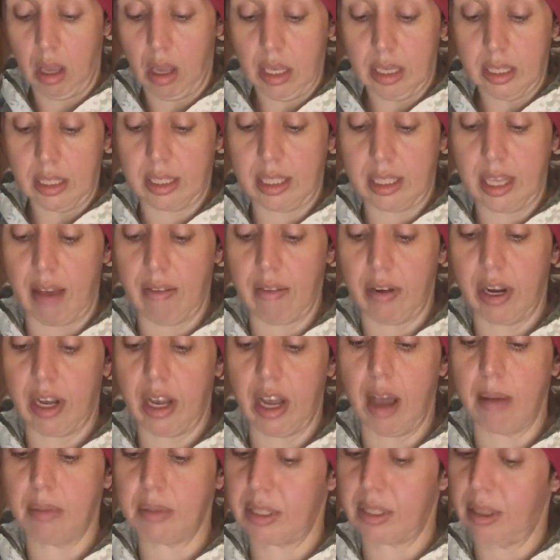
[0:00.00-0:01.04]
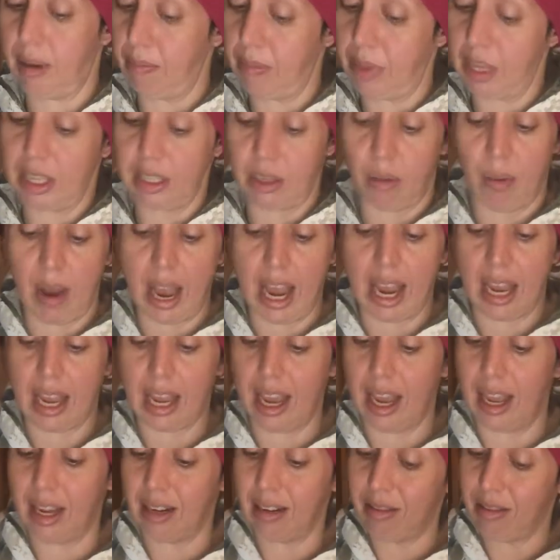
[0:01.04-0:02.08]
Seven of Cups, something's
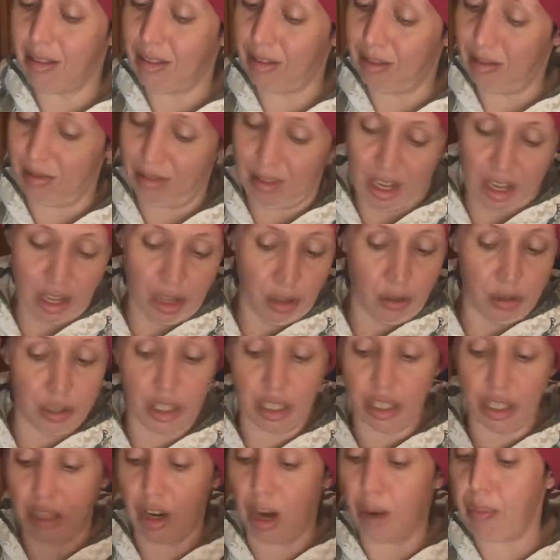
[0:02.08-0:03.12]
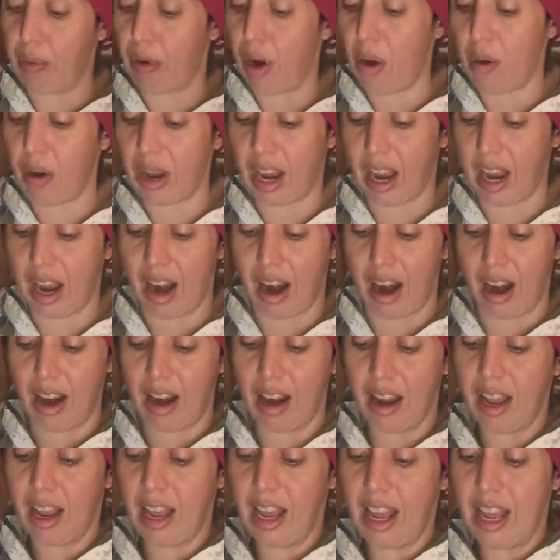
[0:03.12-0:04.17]
awakened. The illusions are broke here.
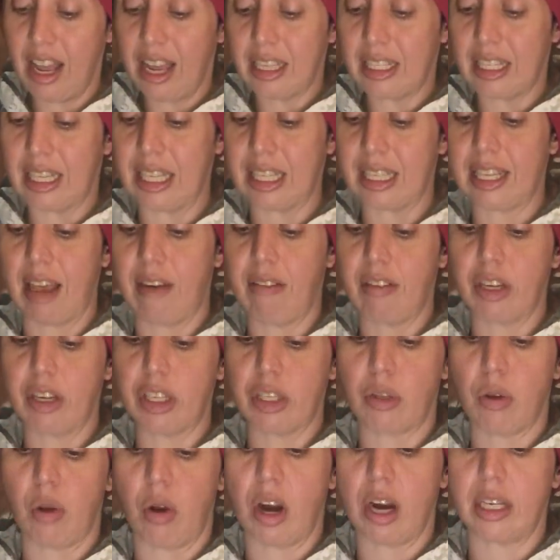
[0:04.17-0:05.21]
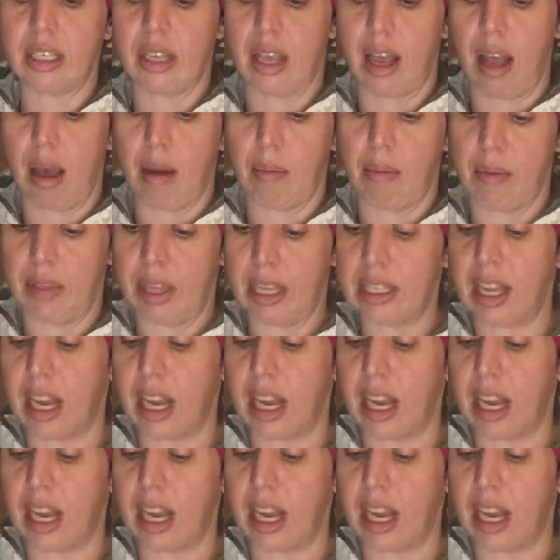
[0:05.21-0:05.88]
To the Seven of Swords, this